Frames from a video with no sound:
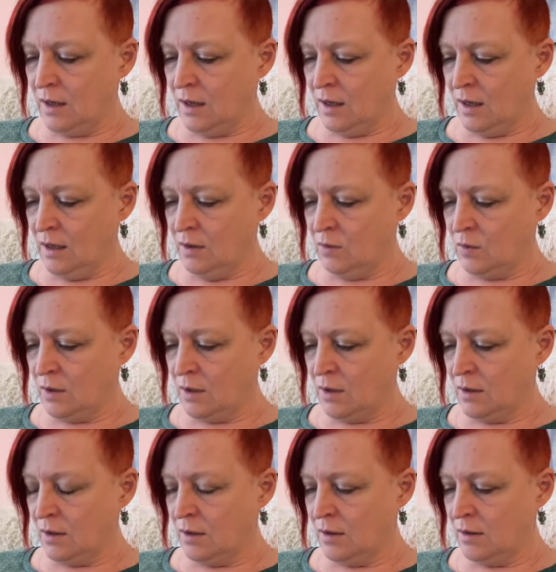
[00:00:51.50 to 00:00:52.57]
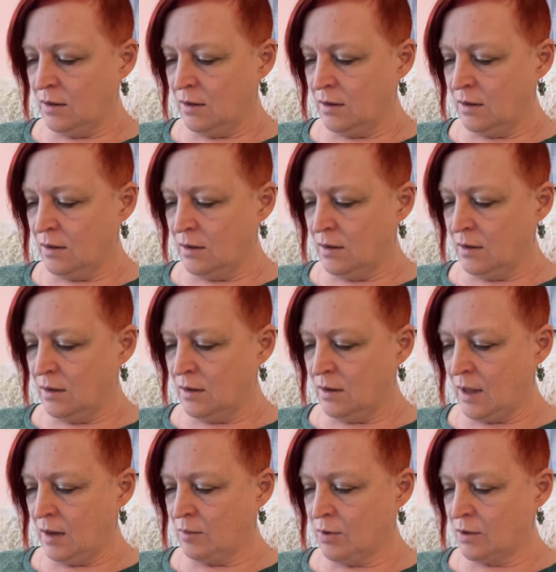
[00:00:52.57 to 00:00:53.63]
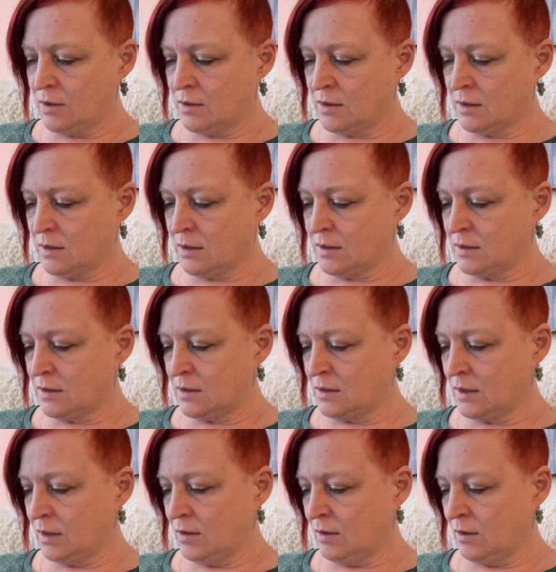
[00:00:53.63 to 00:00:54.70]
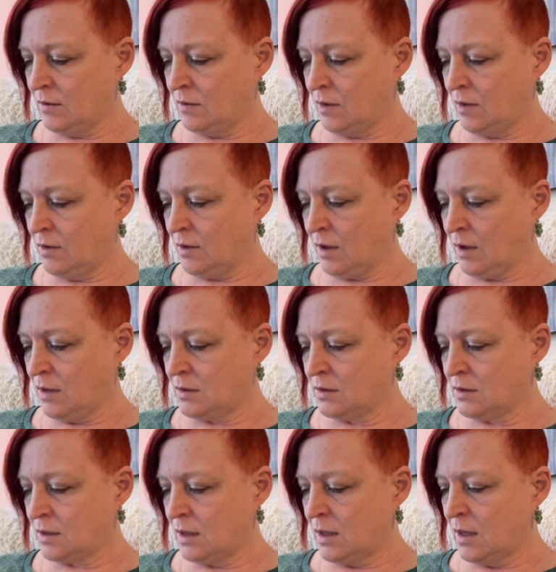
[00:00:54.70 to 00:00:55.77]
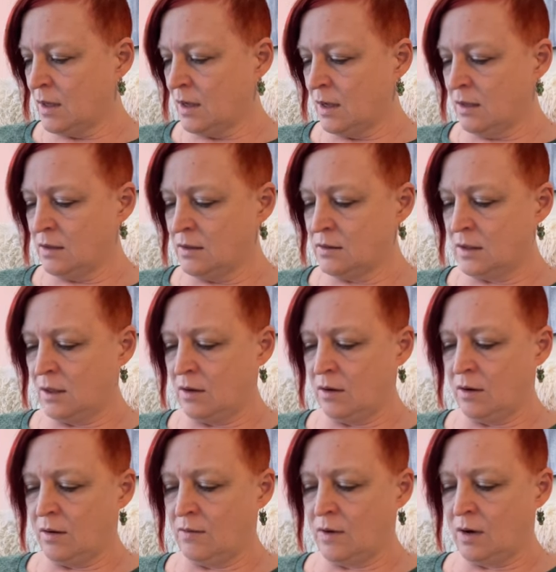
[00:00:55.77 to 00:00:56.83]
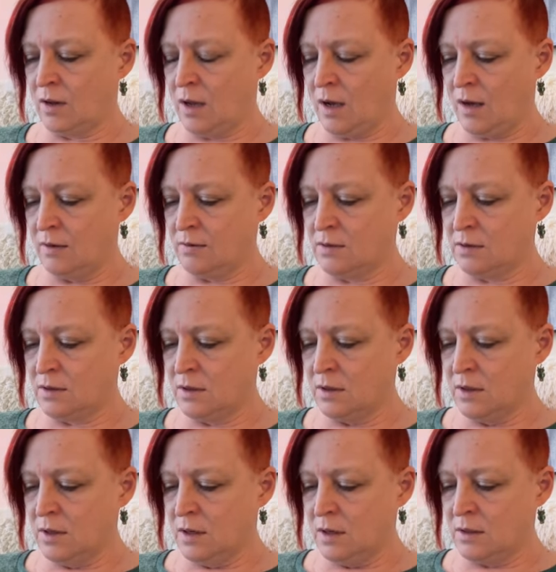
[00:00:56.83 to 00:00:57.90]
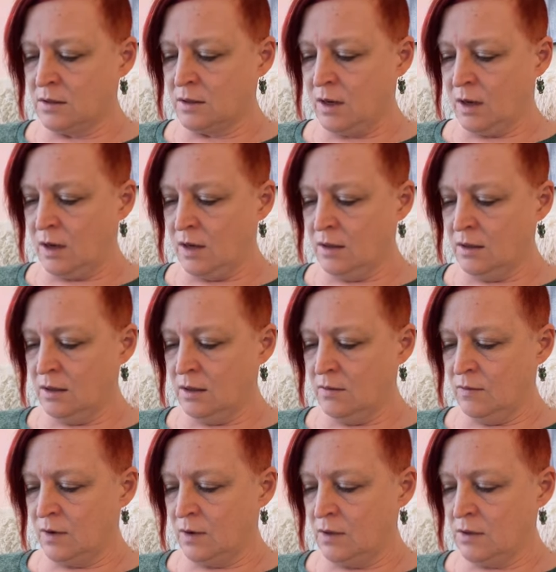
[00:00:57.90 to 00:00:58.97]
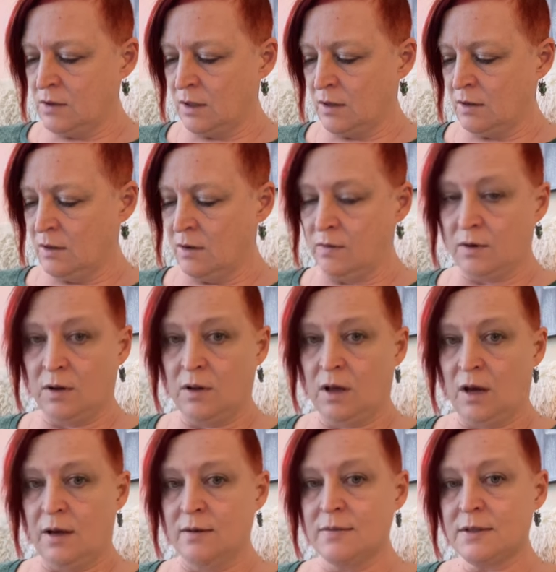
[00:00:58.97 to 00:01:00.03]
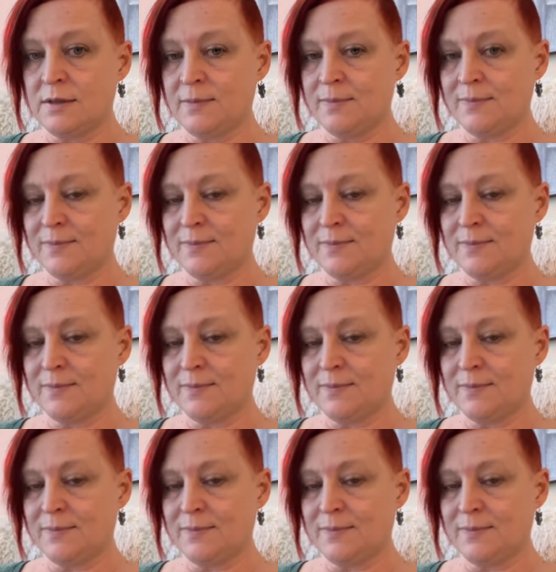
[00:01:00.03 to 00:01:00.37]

anyone, that person is the center of our thoughts and the center of our lives. Is God in the very center of our lives?